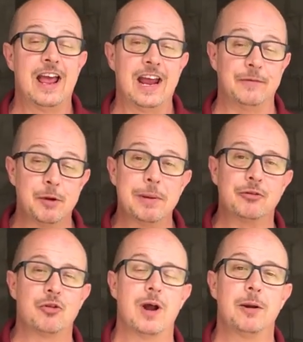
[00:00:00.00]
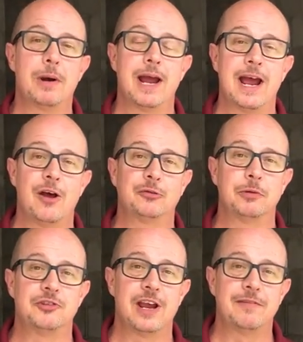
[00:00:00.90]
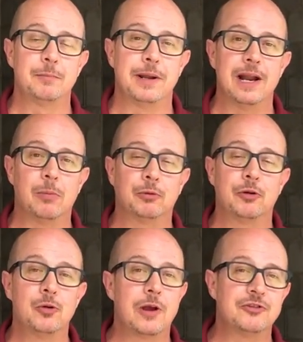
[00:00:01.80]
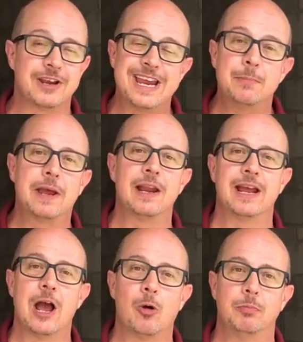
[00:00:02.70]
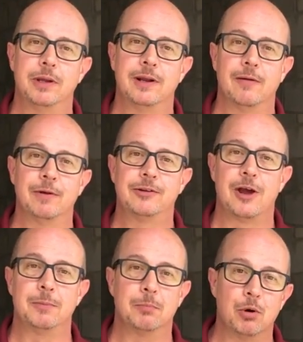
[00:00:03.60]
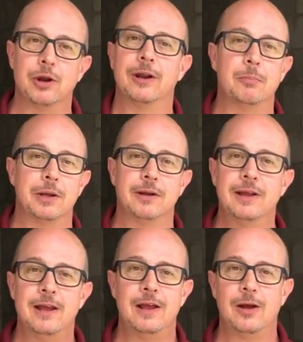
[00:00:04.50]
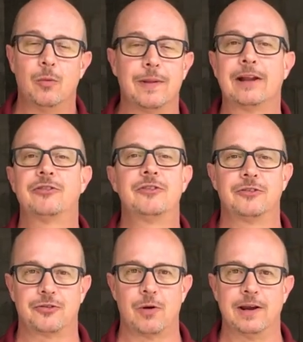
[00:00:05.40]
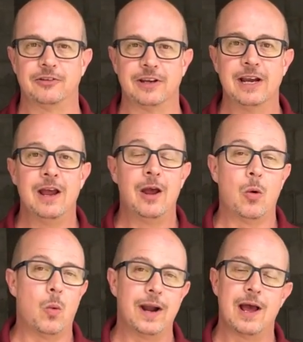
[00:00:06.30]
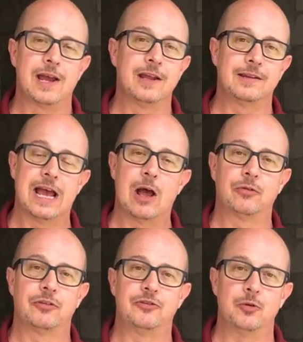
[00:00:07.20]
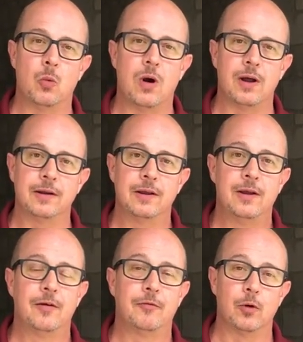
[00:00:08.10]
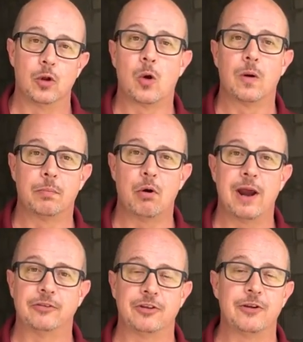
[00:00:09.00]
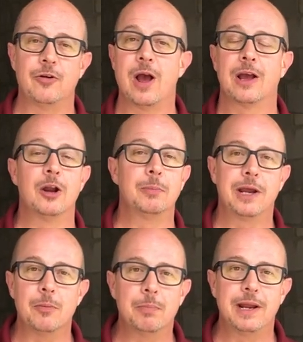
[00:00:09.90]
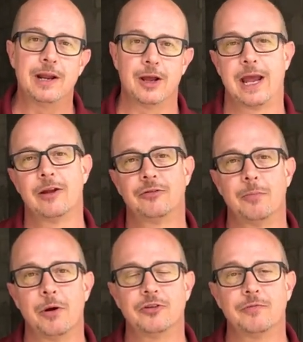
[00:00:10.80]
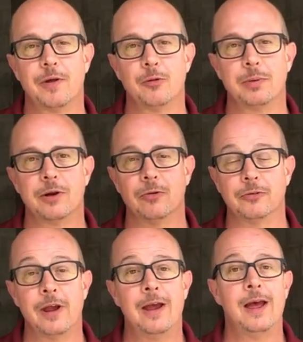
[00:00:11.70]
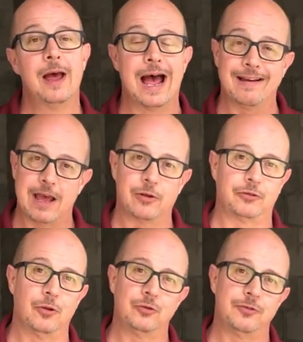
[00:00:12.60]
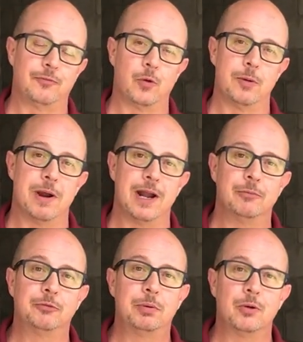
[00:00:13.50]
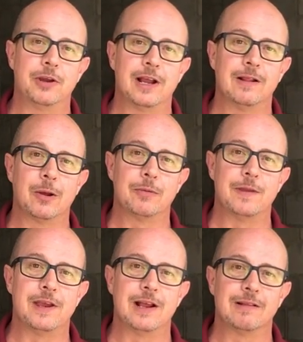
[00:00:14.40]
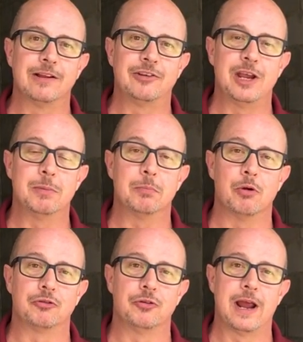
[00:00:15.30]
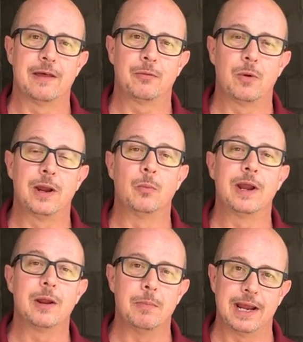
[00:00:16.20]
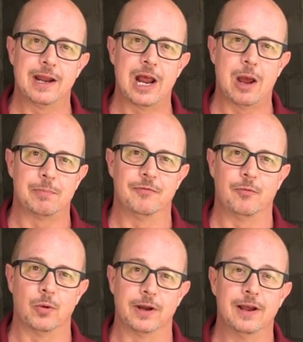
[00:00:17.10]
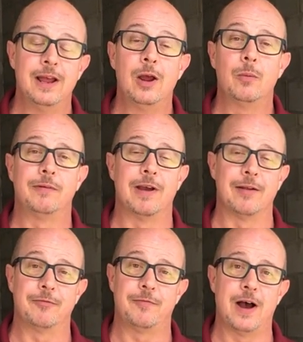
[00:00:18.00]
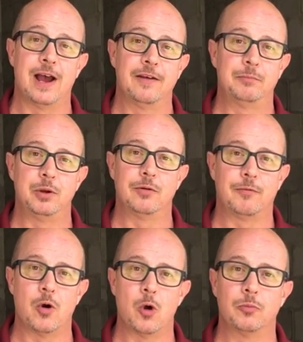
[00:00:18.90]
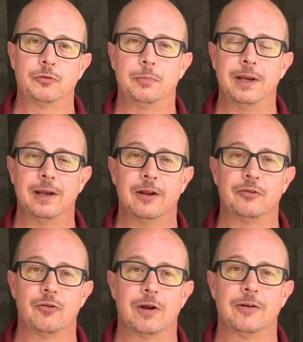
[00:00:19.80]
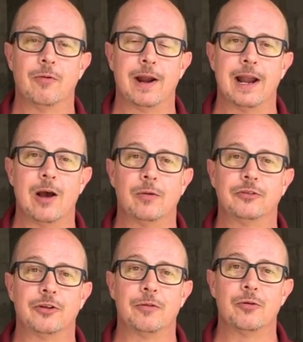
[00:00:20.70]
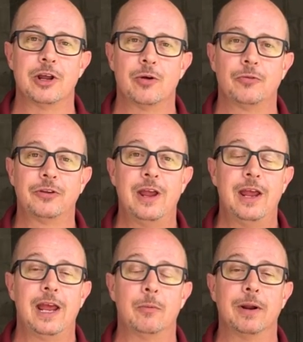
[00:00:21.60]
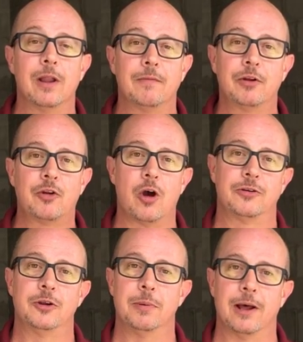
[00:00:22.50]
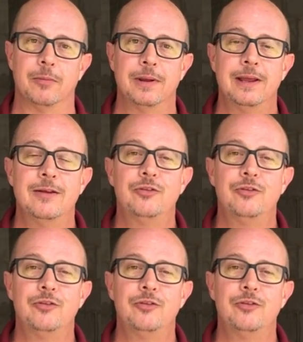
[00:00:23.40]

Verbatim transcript: Hey, have you been trying to buy a house but you haven't been able to because you keep getting outbid every time you put in a bid? Well, that's just crazy. Why not get the house that you want for a lower price and you're not going to be competing against a bunch of other bidders? I got a solution for you. My name is Bill Yingling with the Yingling team at Berkshire Hathaway and we can make it happen for you. We've got five beautiful homes being constructed right now in Southern Hills and we'd love to talk to you about them.